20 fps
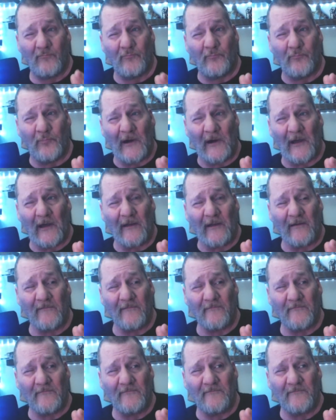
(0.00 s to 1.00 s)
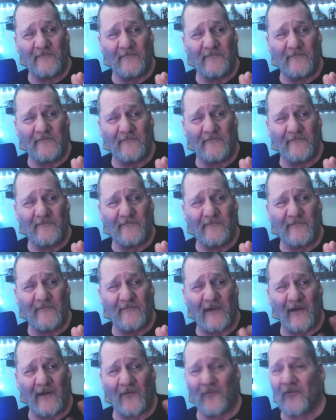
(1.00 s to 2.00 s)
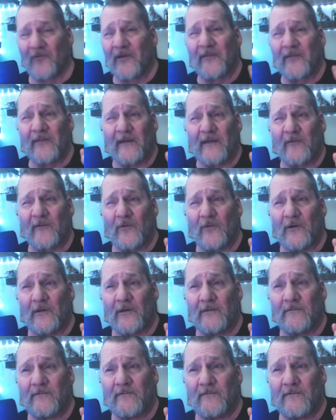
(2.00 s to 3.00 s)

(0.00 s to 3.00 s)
But I don't really think it would.